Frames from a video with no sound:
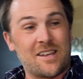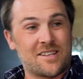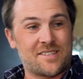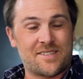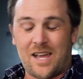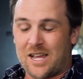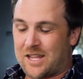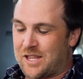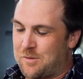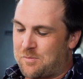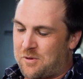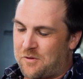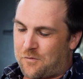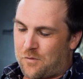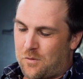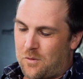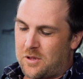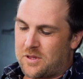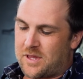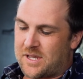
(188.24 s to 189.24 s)
exactly. But
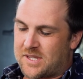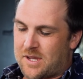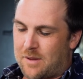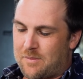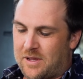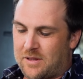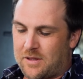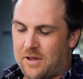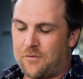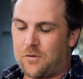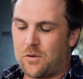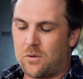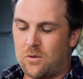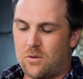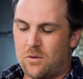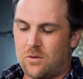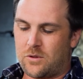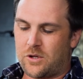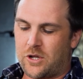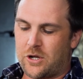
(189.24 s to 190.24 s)
for all of these, I mean, if
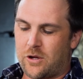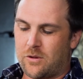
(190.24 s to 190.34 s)
you're